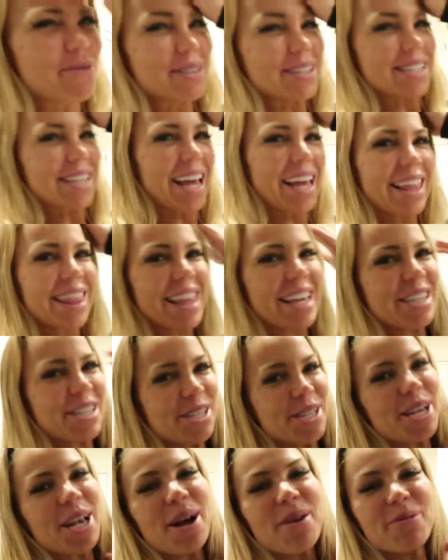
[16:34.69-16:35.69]
moments like this,
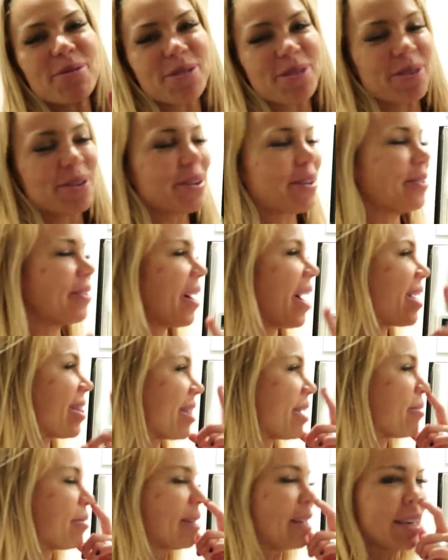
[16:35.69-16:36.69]
she comes through. I
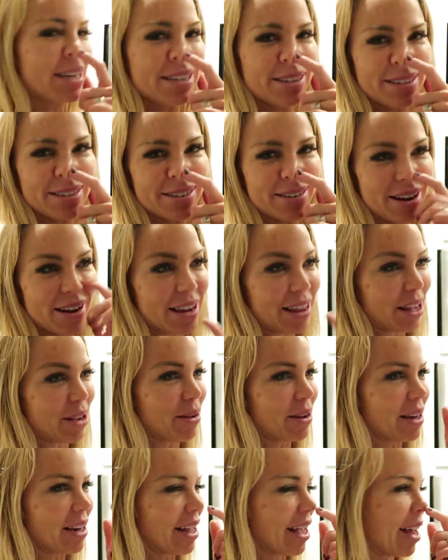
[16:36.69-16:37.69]
think we need to. Okay. I think
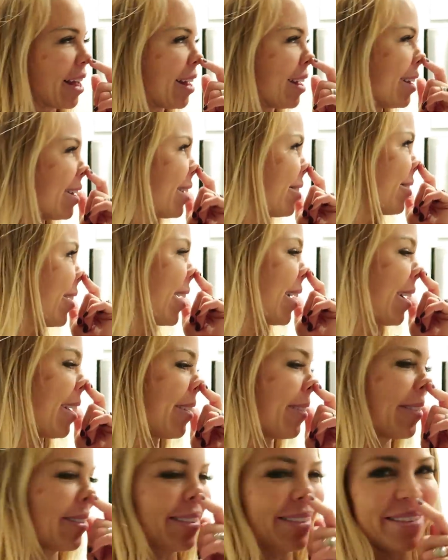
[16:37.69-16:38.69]
we need to get it right
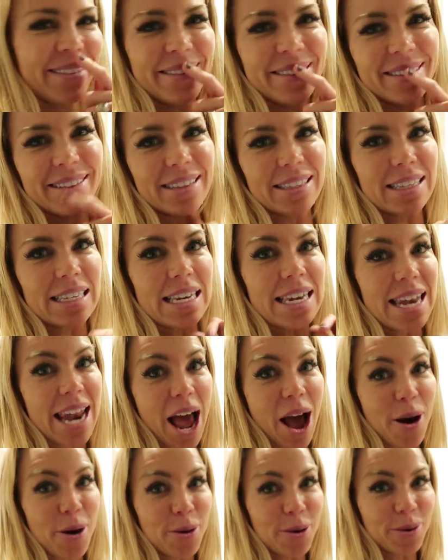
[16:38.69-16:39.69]
now. Get it.
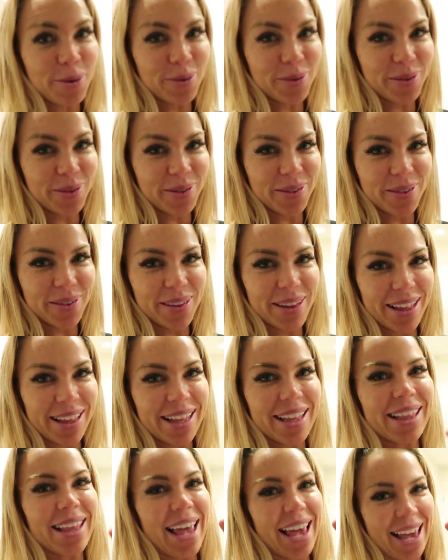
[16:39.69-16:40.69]
Now. Get
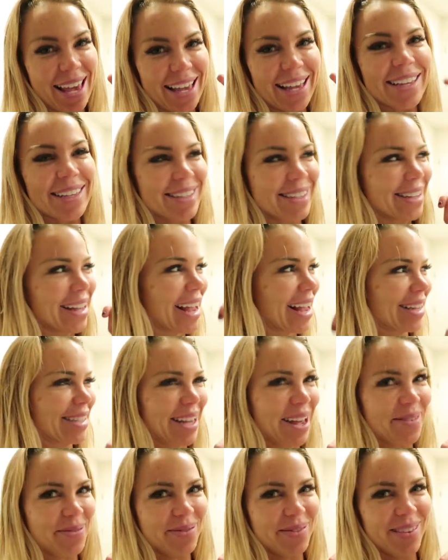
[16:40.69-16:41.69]
it. Like,
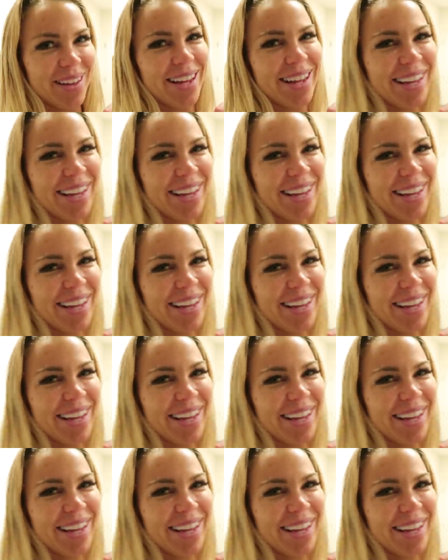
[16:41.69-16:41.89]
ASAP.